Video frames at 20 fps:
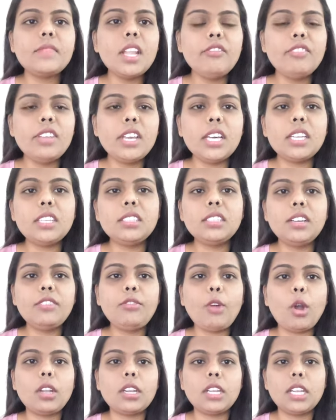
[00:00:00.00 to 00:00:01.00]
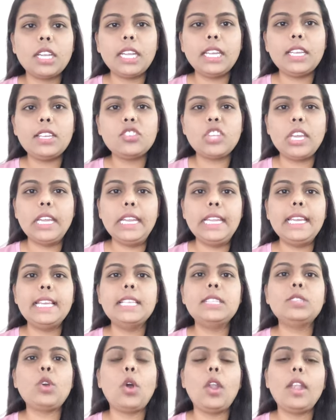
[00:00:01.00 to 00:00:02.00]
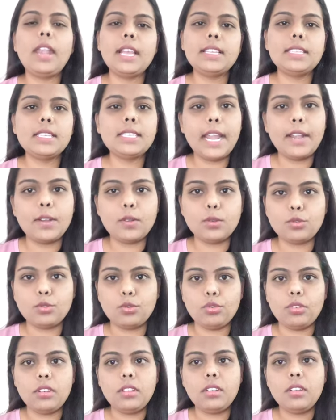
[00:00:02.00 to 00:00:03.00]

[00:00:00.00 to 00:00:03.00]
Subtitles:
where the watery jelly is called as a cytosol,